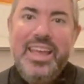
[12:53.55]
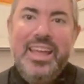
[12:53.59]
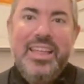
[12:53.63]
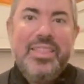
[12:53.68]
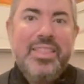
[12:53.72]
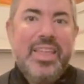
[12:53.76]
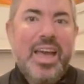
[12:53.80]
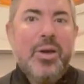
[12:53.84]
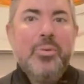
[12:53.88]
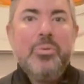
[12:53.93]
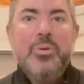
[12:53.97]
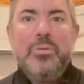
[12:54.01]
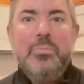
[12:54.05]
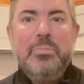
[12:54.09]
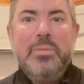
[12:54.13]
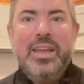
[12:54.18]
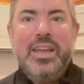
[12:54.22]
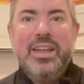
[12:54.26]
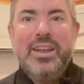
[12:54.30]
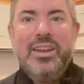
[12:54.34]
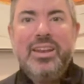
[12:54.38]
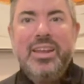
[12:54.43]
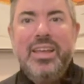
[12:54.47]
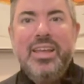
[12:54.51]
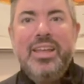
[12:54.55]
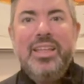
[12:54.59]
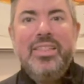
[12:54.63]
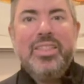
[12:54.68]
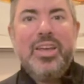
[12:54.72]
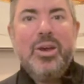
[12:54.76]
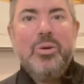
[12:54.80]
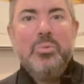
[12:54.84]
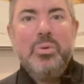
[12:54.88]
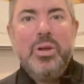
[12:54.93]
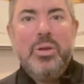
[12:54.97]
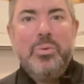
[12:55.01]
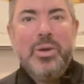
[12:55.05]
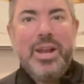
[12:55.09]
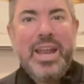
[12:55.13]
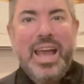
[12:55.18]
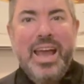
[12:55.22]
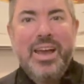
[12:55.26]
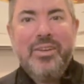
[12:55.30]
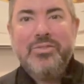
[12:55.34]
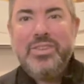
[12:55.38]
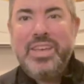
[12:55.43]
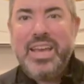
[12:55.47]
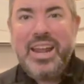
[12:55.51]
That would mean that we would
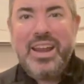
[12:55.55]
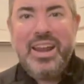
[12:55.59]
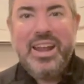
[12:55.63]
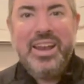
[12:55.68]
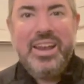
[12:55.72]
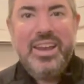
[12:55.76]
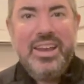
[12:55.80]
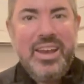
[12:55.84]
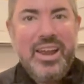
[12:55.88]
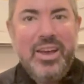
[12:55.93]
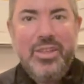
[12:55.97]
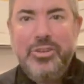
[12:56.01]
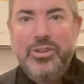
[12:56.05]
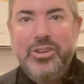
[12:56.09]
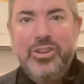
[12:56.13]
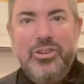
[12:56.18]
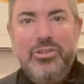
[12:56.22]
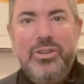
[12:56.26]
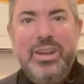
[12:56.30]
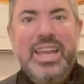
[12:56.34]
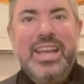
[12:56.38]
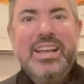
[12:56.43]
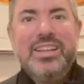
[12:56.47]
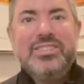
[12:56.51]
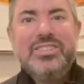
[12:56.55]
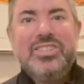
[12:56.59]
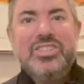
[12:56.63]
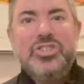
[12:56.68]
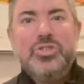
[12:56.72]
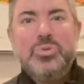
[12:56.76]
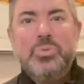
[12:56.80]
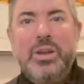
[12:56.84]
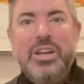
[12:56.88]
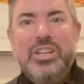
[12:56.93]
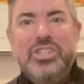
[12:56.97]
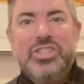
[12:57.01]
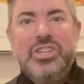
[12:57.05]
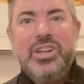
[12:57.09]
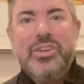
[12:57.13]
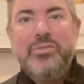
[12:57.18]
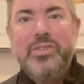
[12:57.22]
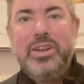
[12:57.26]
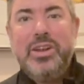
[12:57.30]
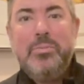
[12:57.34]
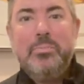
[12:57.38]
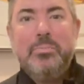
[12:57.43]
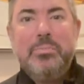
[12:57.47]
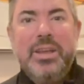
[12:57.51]
have yet another unique situation of
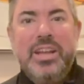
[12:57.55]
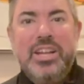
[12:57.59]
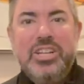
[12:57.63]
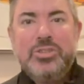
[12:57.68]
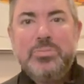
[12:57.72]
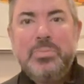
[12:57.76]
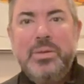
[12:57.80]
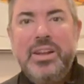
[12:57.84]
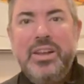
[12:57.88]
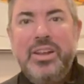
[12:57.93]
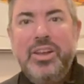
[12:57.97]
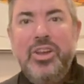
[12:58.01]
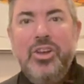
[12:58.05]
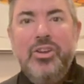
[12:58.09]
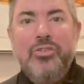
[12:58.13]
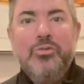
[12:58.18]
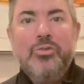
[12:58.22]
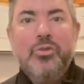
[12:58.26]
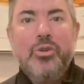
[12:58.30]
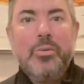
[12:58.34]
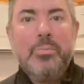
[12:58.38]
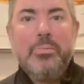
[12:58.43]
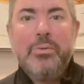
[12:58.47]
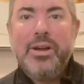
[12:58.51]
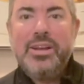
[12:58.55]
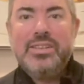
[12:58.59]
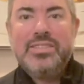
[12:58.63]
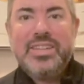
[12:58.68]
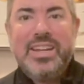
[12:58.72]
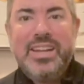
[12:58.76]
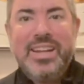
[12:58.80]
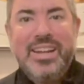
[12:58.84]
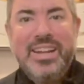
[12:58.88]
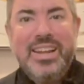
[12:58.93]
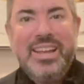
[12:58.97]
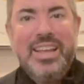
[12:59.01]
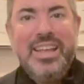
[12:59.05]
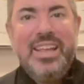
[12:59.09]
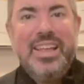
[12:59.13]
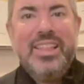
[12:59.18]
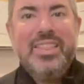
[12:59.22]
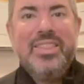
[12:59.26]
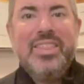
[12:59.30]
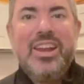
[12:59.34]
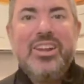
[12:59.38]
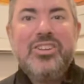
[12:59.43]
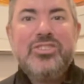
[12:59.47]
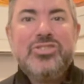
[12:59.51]
an impeachment for a president
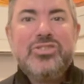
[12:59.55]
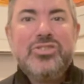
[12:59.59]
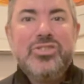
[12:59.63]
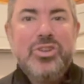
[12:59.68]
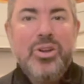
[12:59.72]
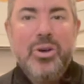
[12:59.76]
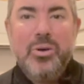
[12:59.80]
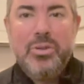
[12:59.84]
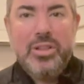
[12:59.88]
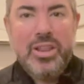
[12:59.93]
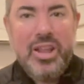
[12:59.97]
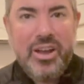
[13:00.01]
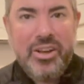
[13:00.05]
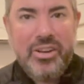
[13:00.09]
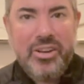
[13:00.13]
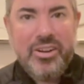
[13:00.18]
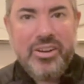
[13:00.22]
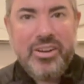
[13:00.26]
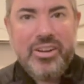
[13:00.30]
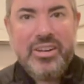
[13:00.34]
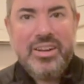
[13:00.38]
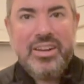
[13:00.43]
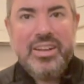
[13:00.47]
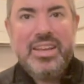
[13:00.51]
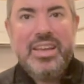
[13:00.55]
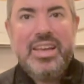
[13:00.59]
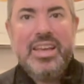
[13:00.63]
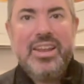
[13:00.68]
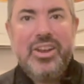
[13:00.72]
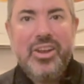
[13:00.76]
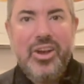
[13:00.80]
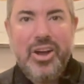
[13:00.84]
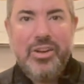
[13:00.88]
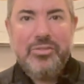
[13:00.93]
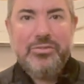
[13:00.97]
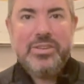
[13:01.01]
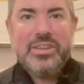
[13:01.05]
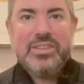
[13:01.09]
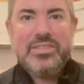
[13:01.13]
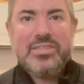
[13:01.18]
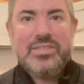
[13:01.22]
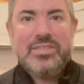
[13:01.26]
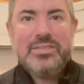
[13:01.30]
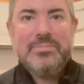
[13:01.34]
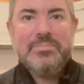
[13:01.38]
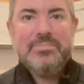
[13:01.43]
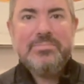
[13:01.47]
that is no longer in office.